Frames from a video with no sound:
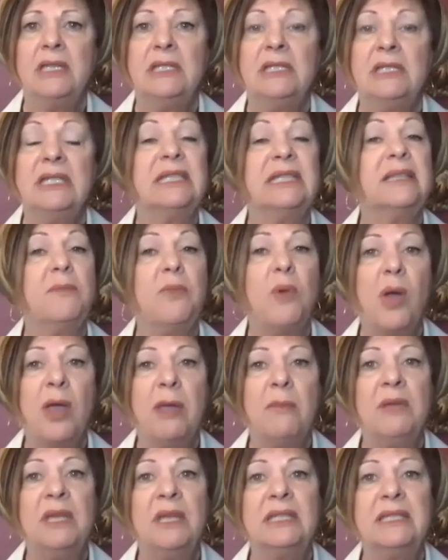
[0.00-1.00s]

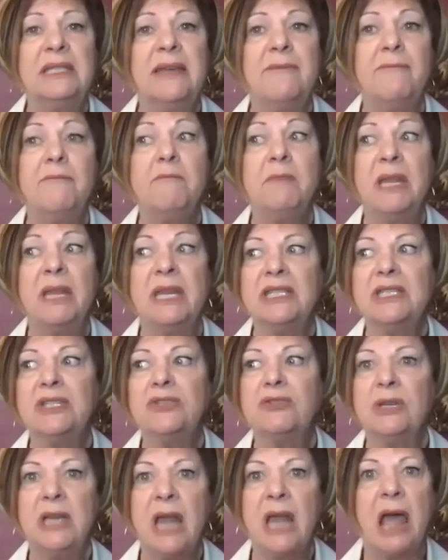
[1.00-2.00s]
disappointments of
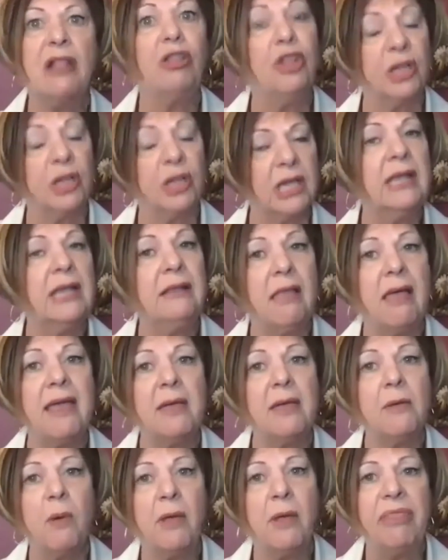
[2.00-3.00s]
ministry not looking
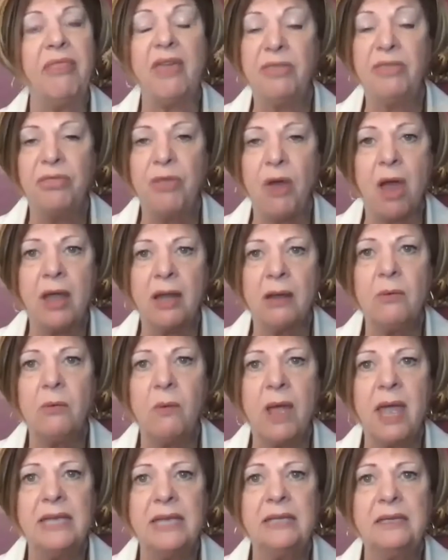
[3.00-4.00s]
like what they thought it
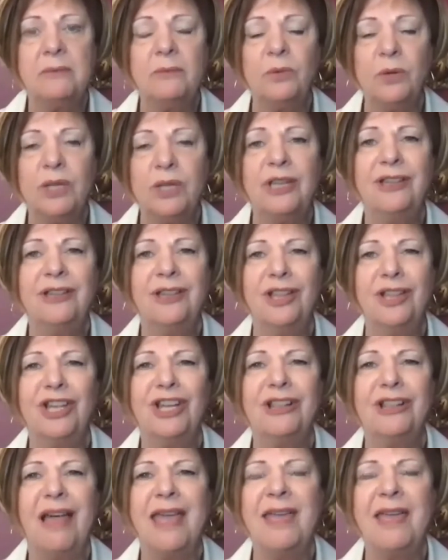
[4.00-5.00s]
would
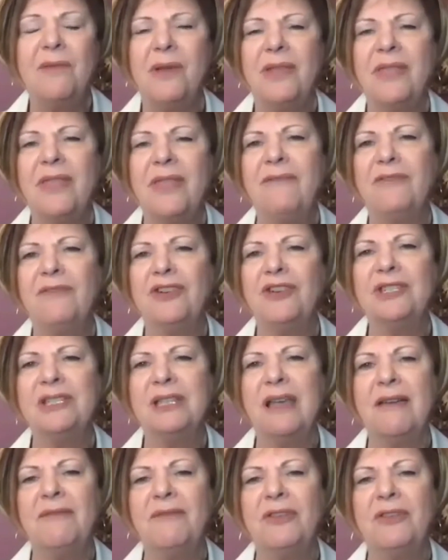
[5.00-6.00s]
look like when they first
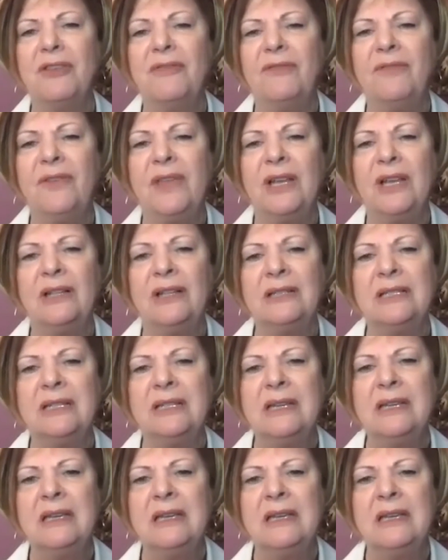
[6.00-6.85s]
left for the field,